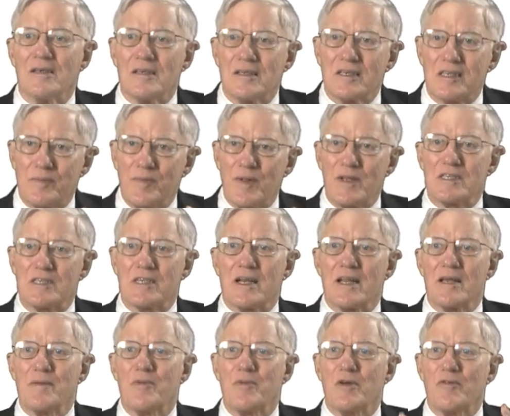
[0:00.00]

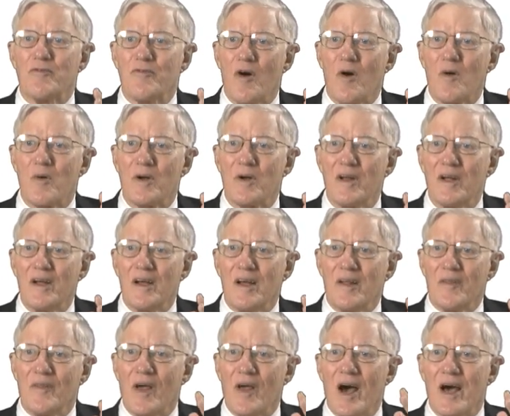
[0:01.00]
explicitly put forward
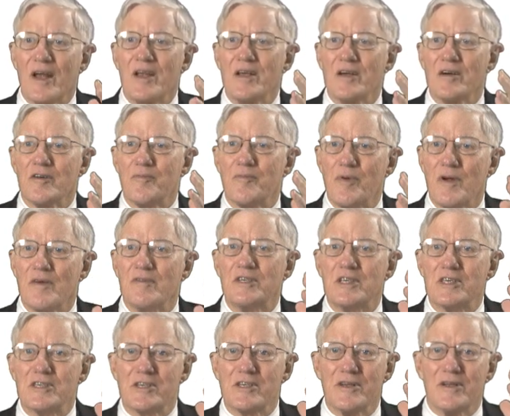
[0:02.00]
the idea of
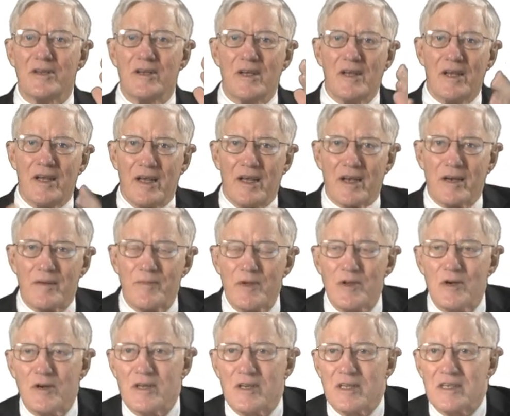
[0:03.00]
privileges and
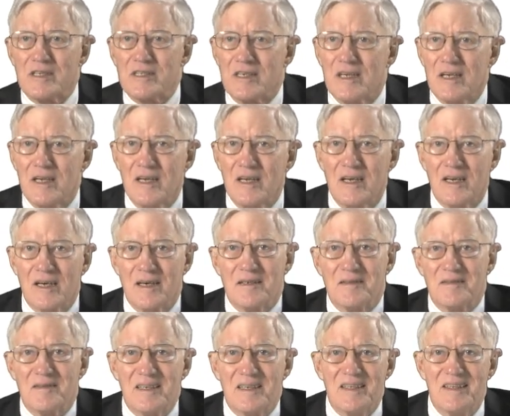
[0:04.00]
immunities
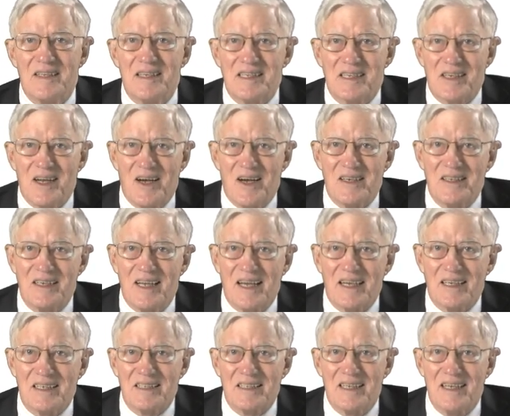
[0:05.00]
in this
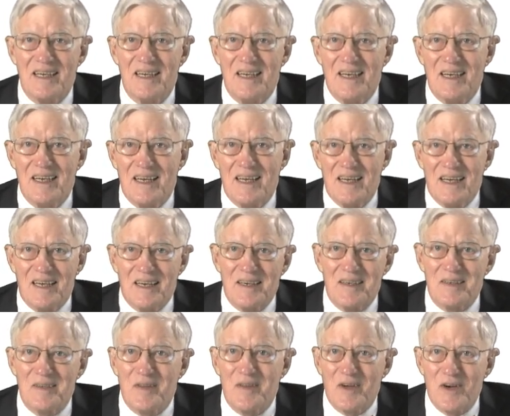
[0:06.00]
context.
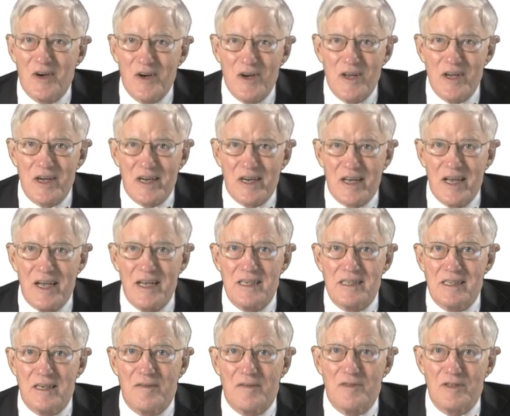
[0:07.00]
The earlier
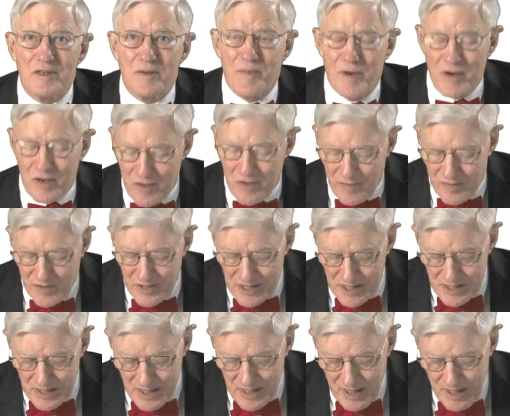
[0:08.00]
case of Shapiro
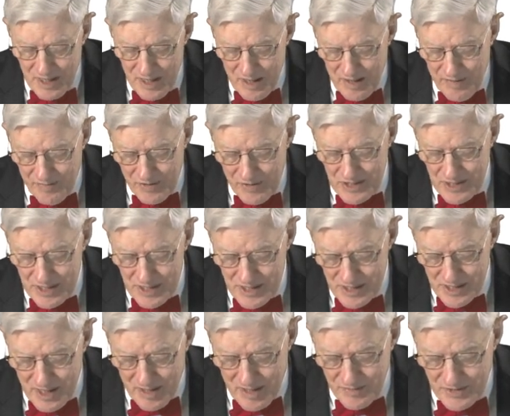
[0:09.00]
versus
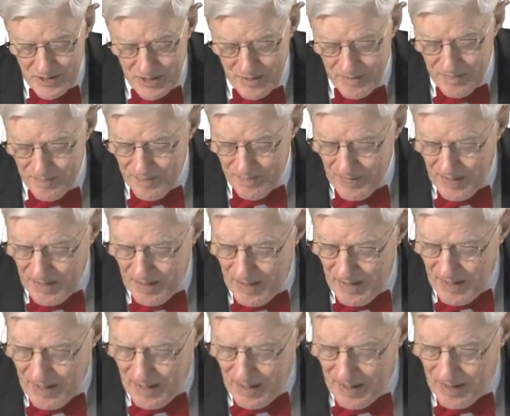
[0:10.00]
Thompson
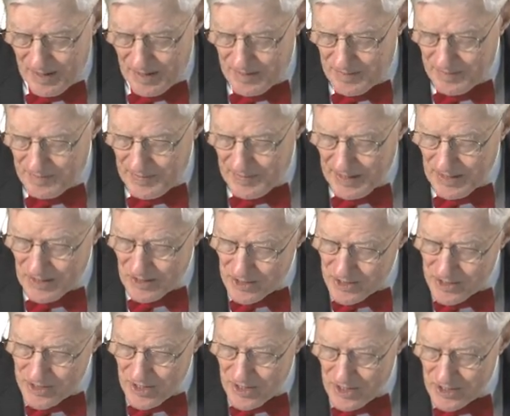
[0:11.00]
held
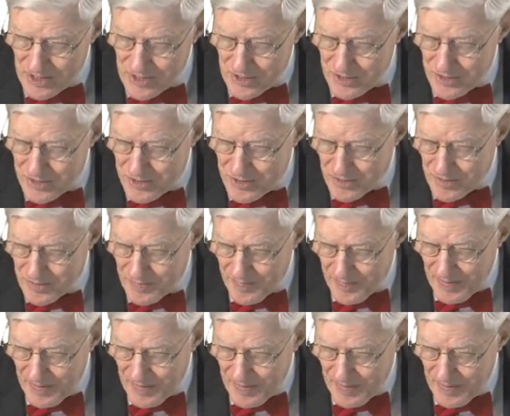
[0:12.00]
unconstitutional.